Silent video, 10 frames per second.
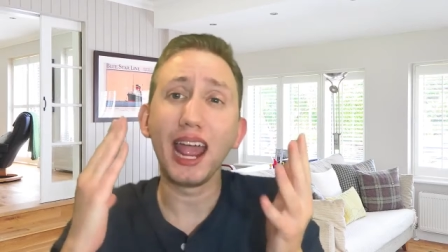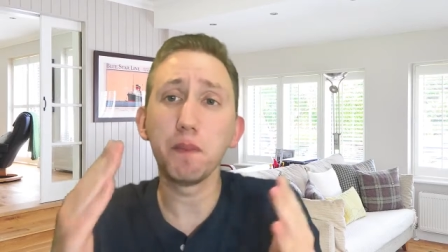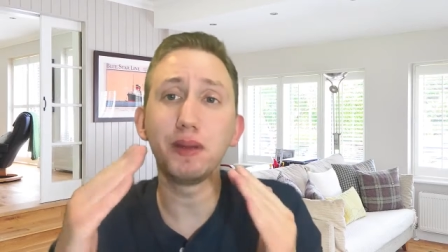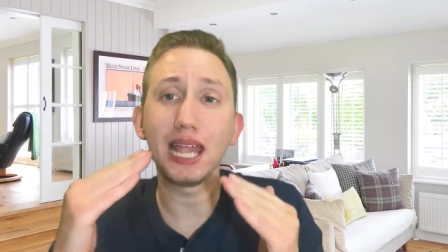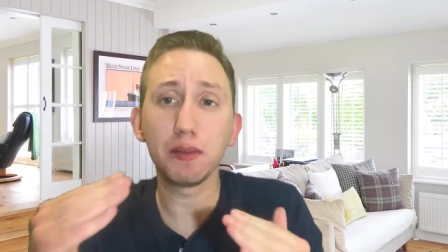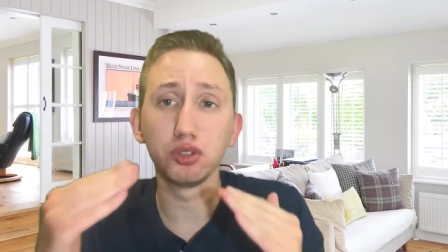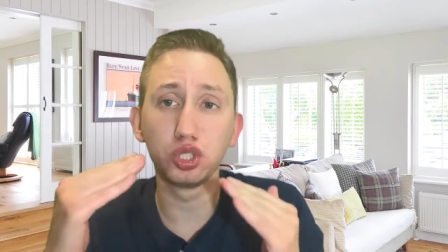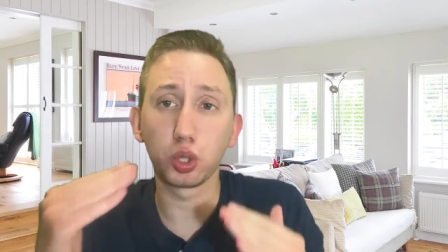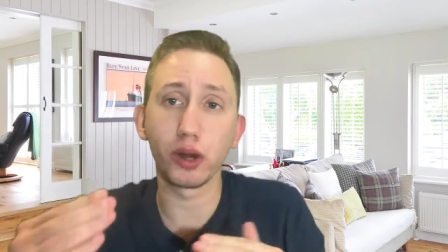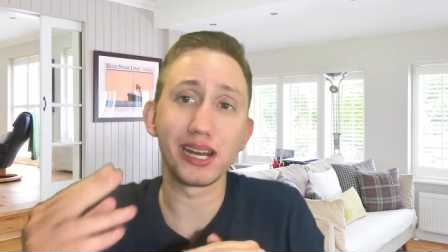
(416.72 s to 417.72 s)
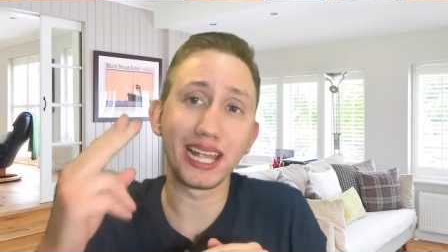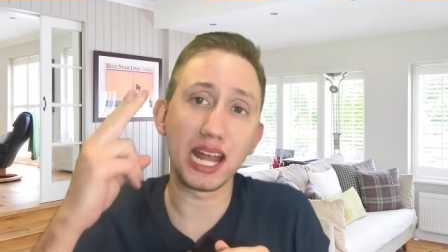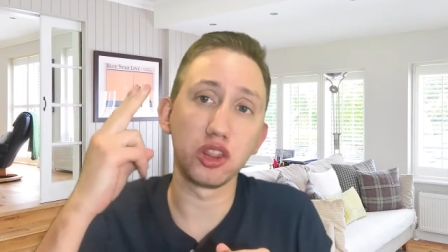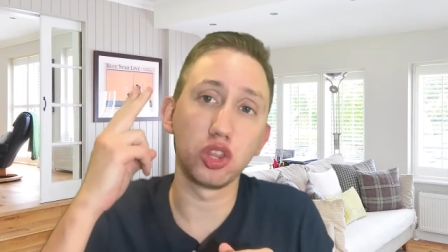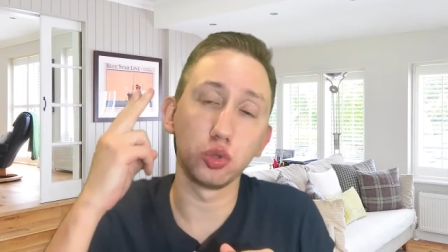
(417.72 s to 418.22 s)
and be able to create,
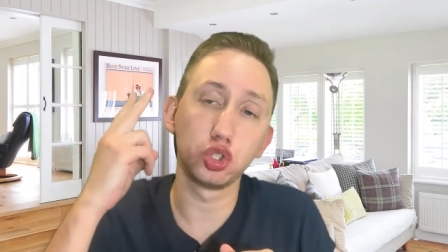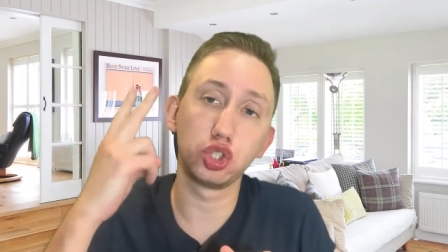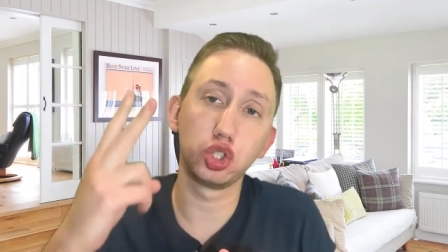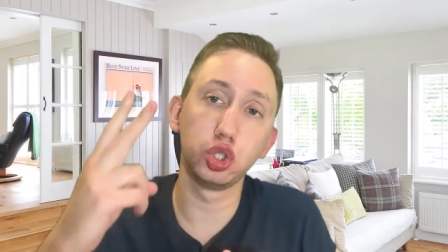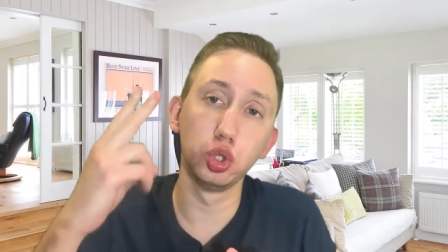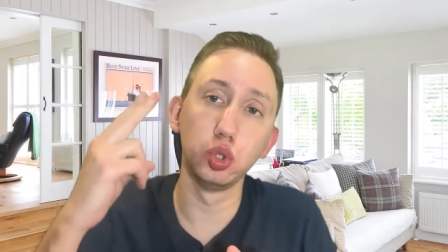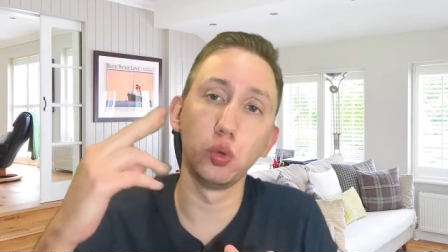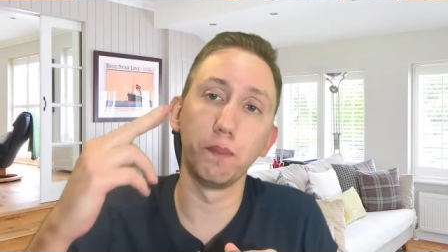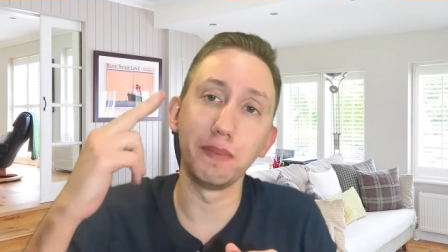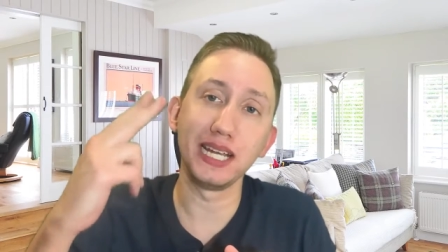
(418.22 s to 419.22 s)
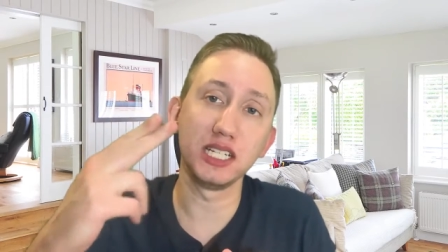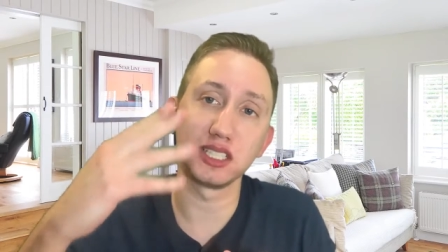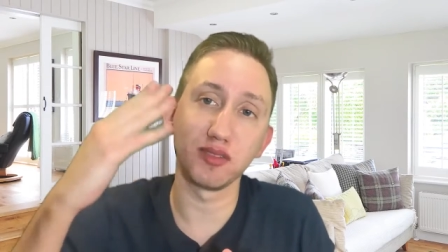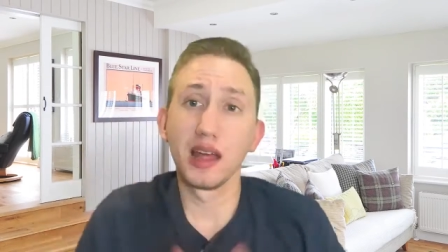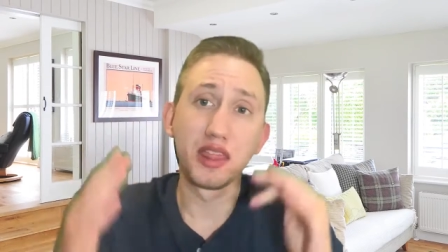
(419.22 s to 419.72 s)
again, those two means
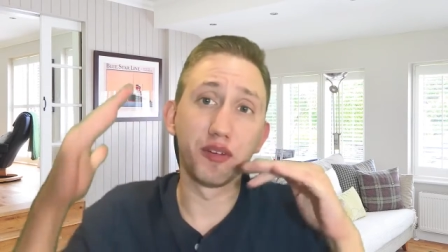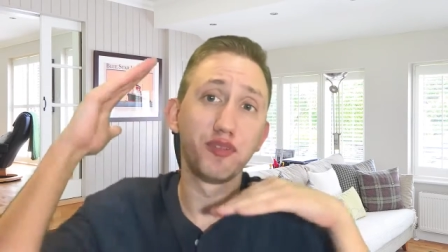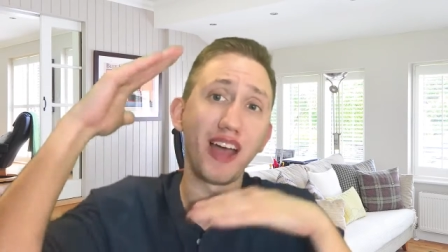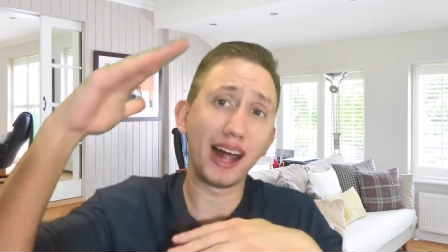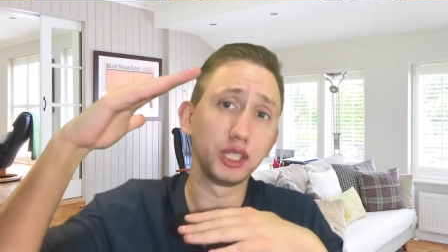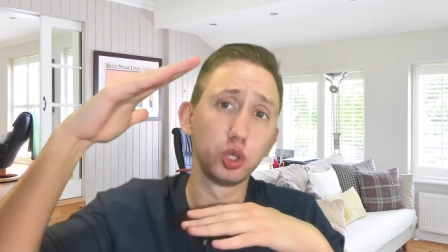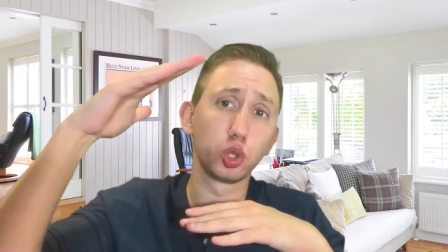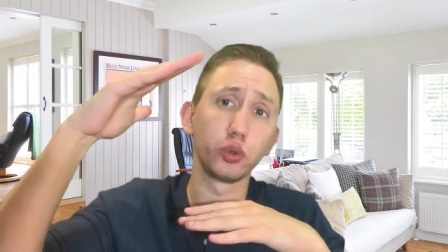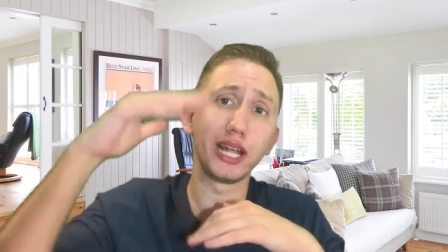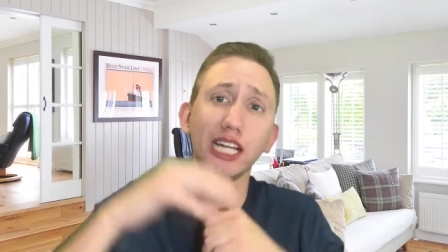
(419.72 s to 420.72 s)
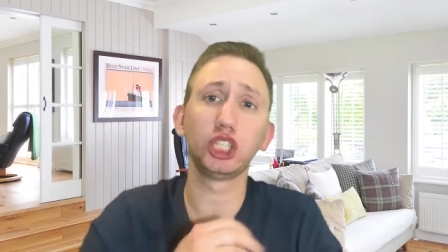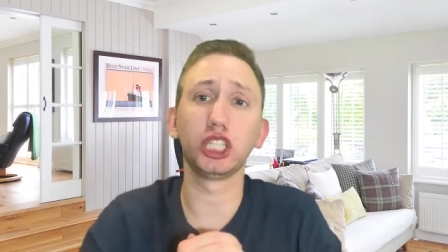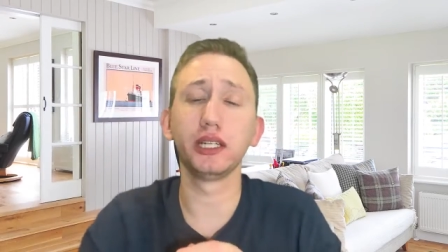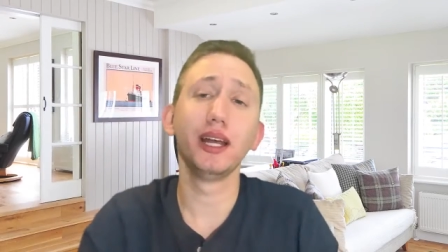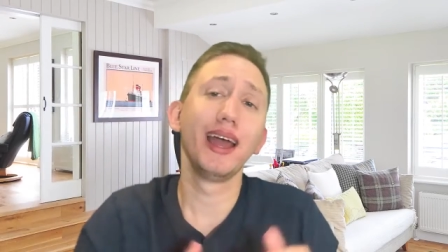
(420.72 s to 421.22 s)
of the value
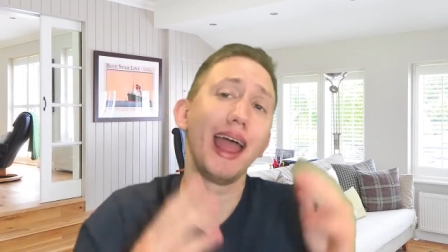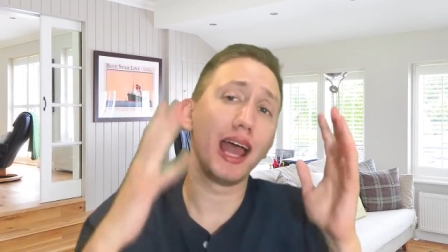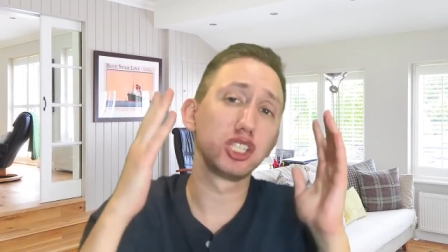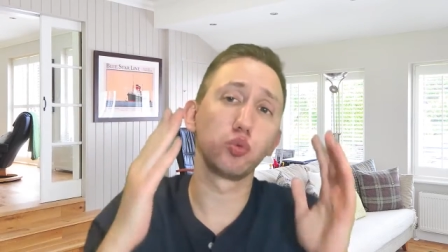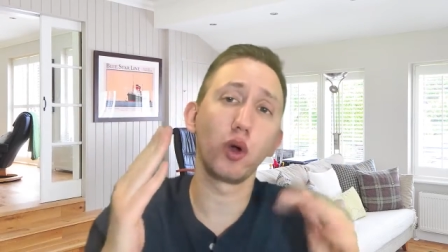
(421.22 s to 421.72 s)
creation, as